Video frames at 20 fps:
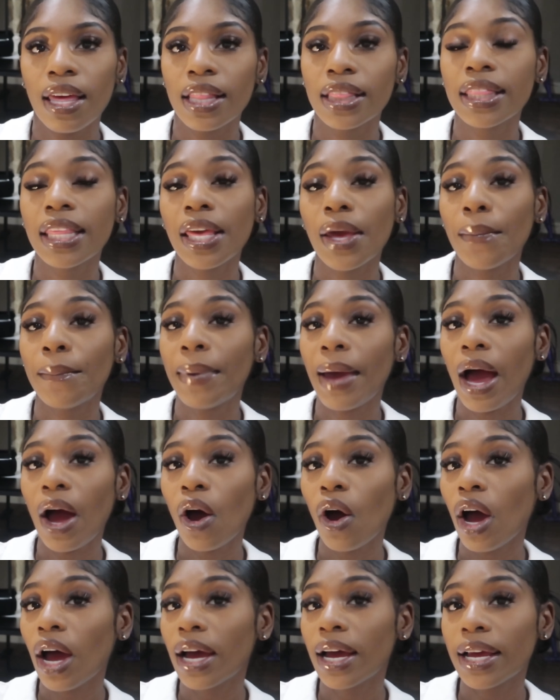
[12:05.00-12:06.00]
the
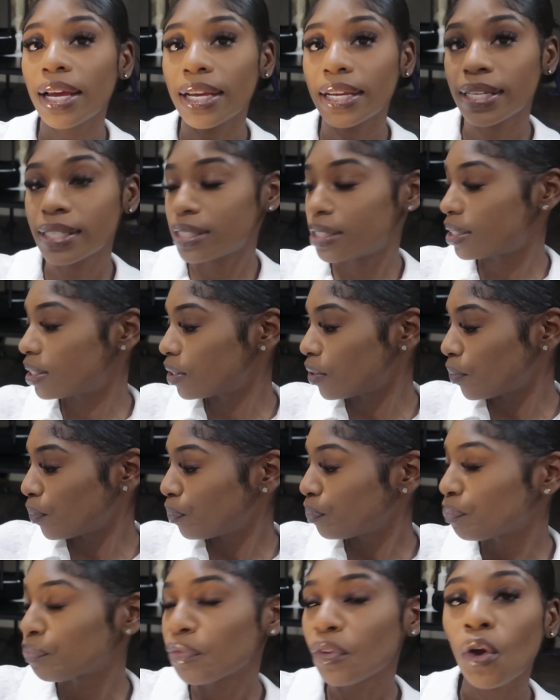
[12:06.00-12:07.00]
about us,
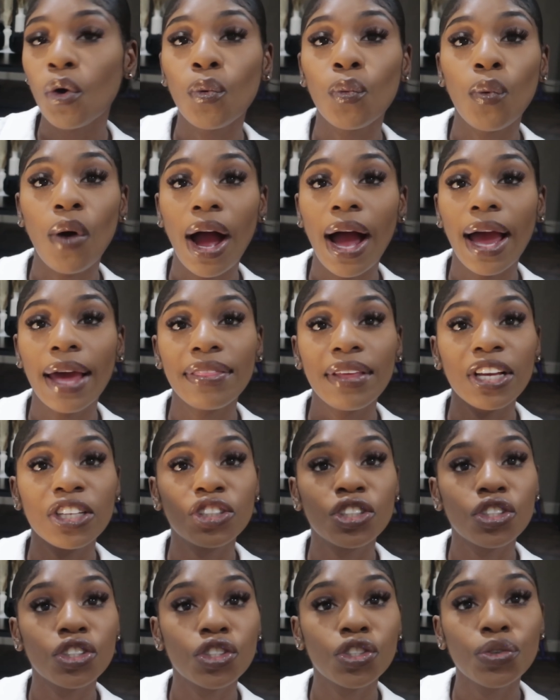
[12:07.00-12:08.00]
why they
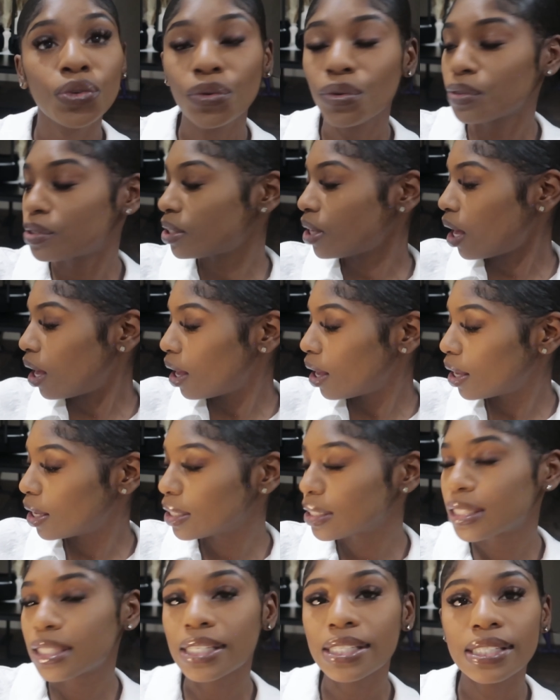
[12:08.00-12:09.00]
should choose
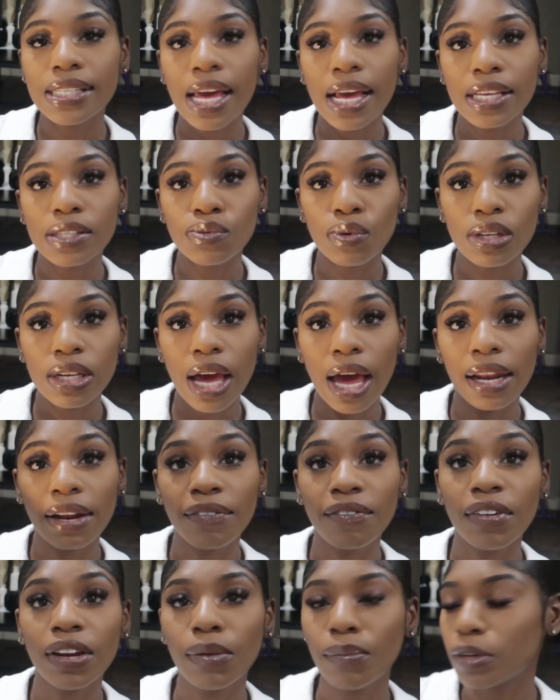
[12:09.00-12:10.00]
us. This has what kind
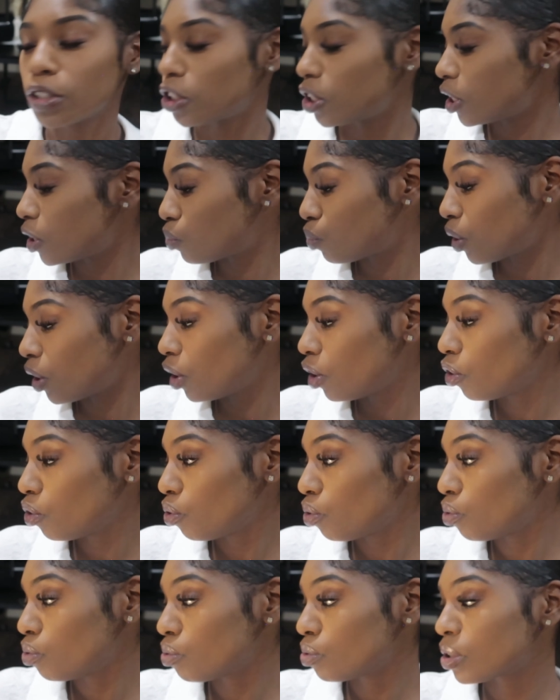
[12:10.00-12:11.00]
of vending machines we
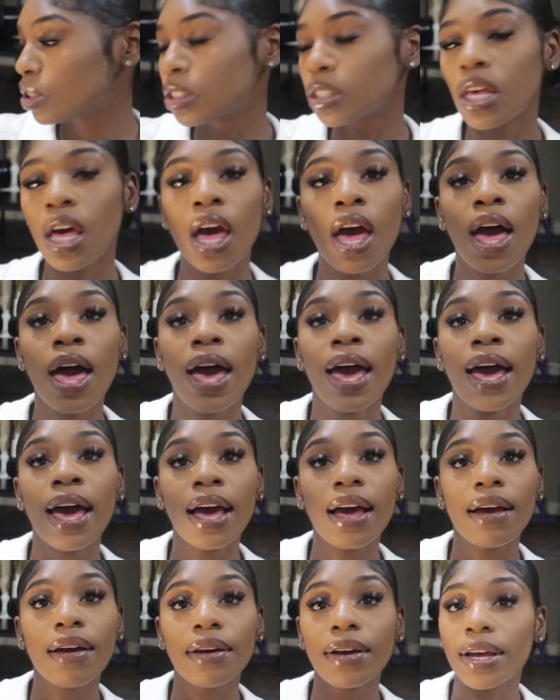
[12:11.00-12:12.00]
use,
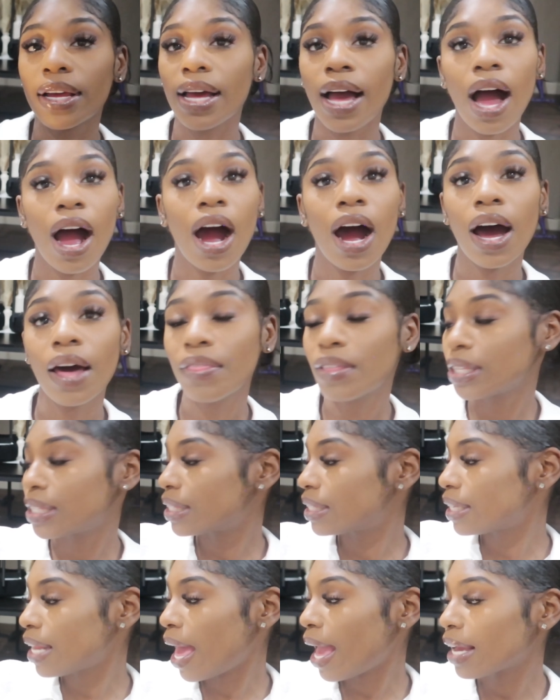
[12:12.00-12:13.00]
all the
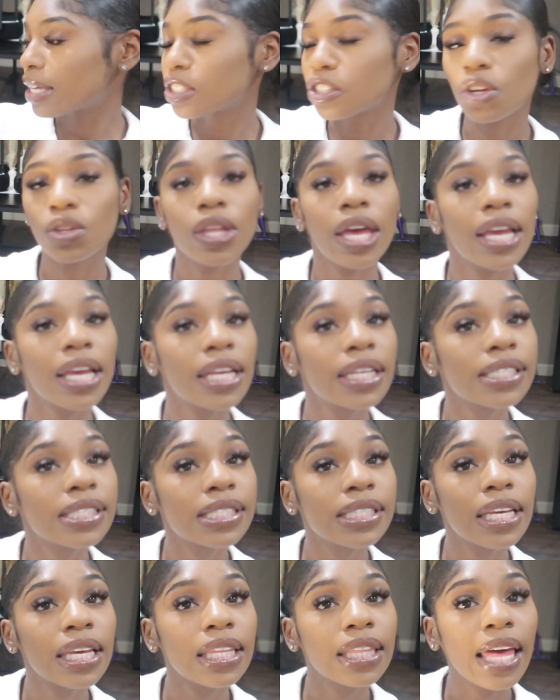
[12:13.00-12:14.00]
snacks, so they can
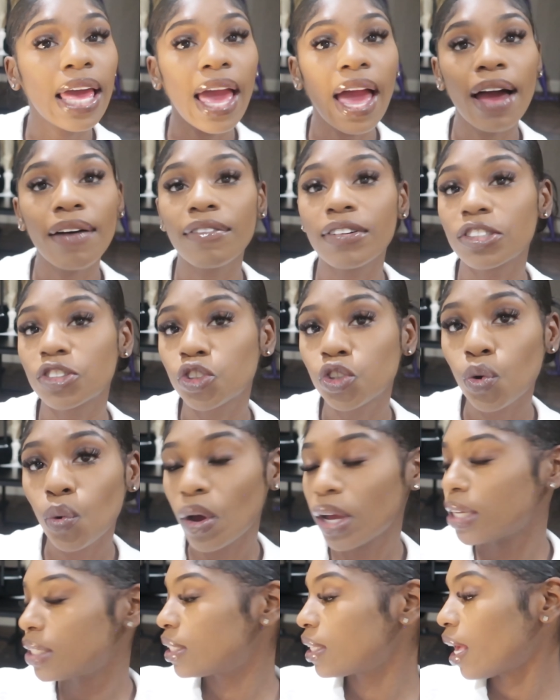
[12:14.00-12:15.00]
see they have a
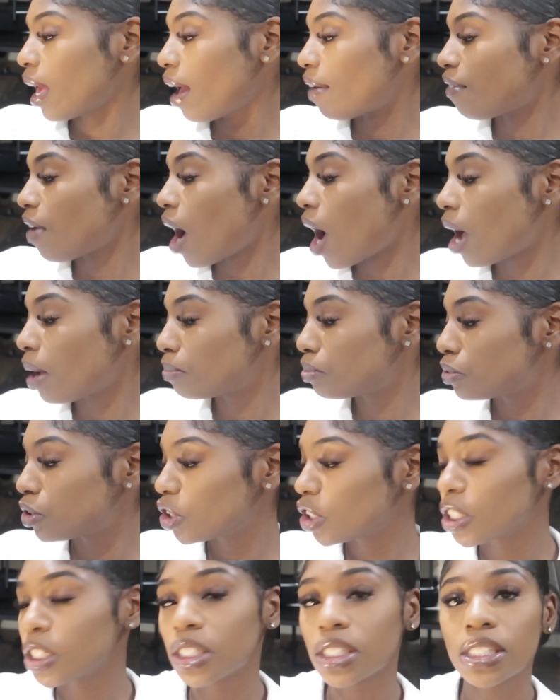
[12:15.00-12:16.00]
choice, they have
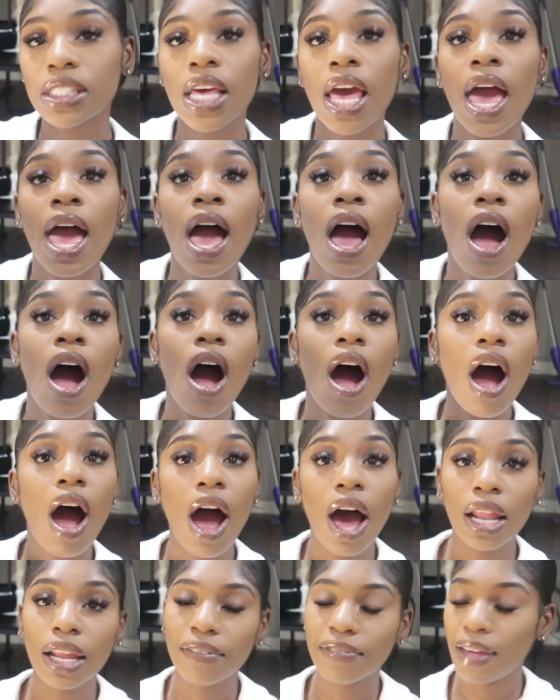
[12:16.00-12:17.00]
options,
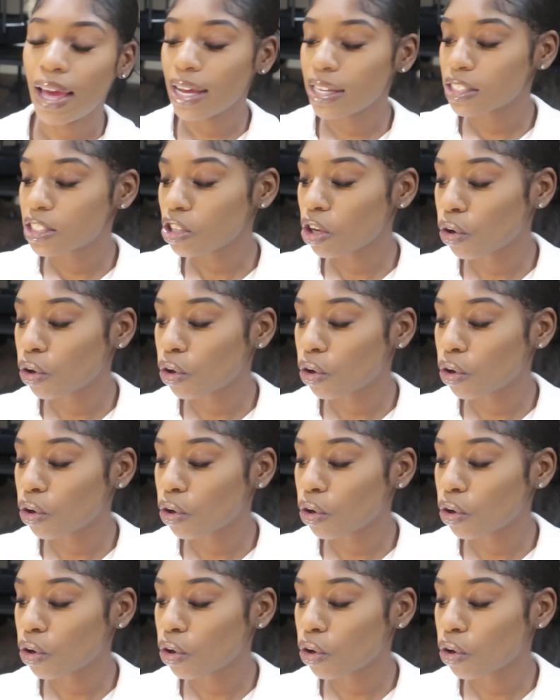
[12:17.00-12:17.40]
all of that.